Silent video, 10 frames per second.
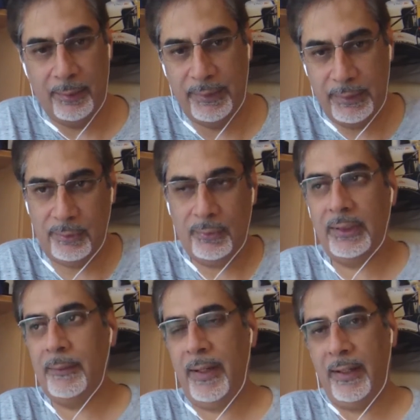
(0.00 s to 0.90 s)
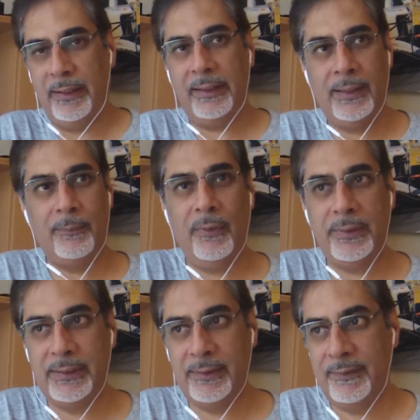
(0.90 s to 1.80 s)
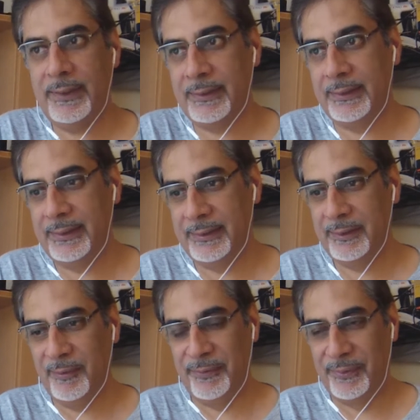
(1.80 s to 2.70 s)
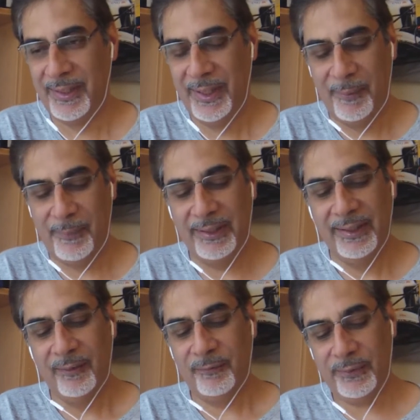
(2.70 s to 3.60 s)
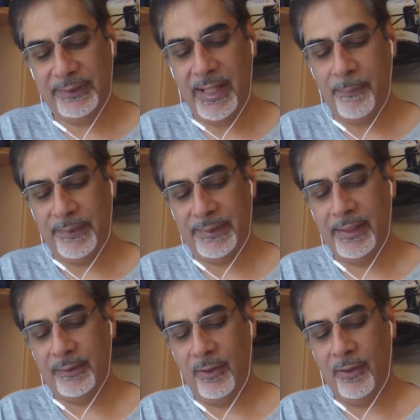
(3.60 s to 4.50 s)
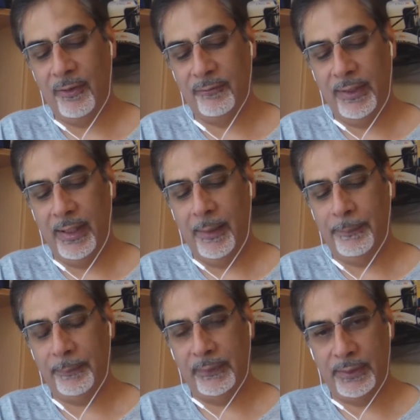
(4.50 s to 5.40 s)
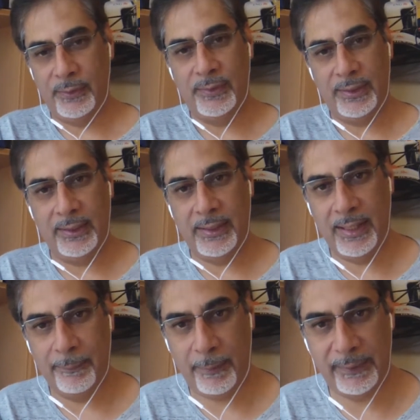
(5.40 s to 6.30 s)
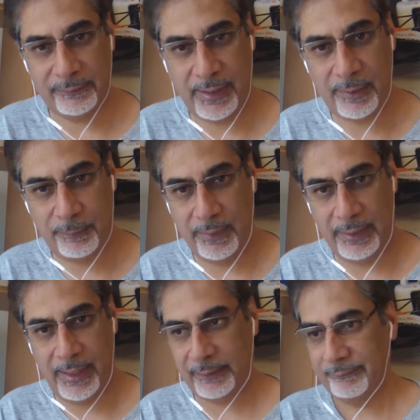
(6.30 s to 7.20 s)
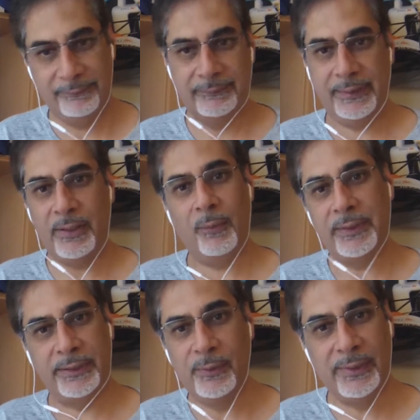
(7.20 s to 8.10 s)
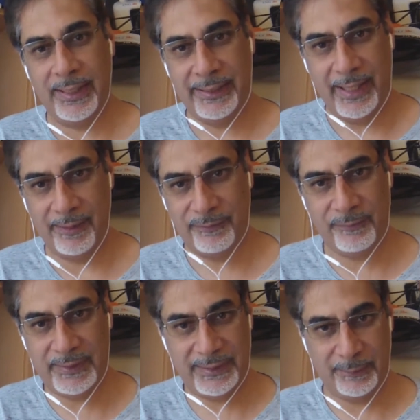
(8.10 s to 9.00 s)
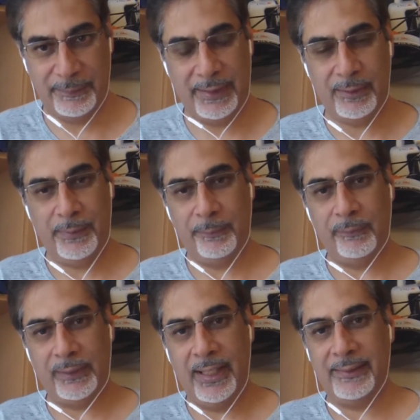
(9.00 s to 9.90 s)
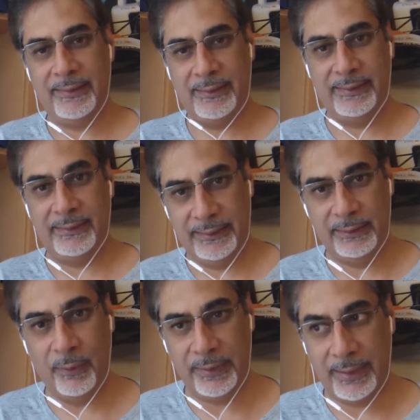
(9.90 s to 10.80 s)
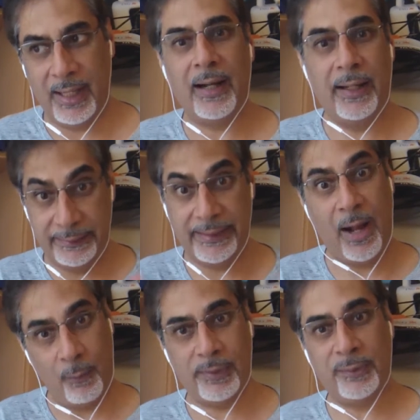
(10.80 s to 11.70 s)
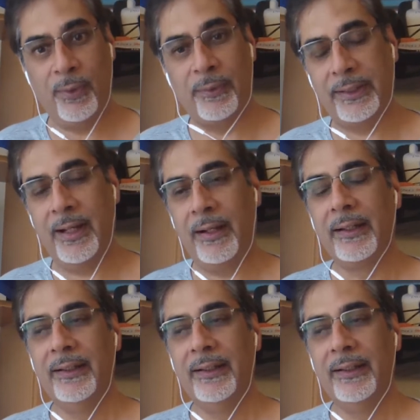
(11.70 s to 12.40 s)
I mean, they're talking about, and I keep quoting these figures in these interviews, but 48% of people that use the public transport are like, they don't want to use it again. 56% of people with licenses that didn't own a car now want to own a car.